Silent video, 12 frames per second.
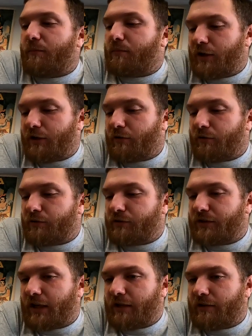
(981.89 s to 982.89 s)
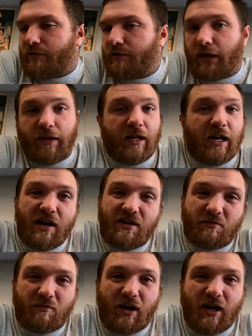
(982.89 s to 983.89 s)
Pretty cool little sale. They had
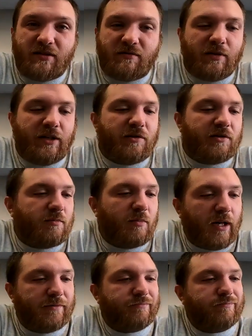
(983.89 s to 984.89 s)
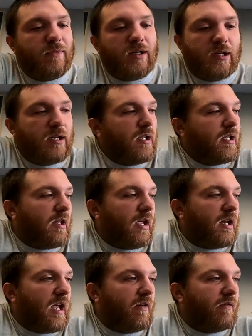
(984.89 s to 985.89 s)
some rods and reels, but they
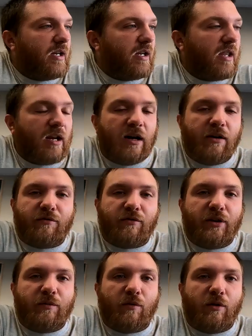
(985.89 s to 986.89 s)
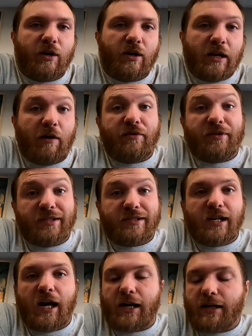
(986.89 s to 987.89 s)
didn't have anything I really wanted that was in
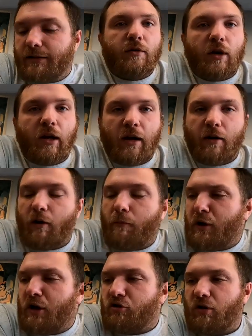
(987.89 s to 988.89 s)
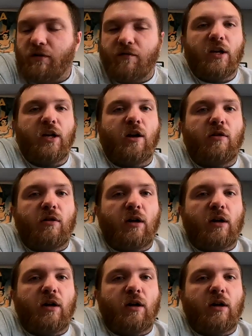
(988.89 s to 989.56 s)
stock. So yeah, I hope you enjoyed the video.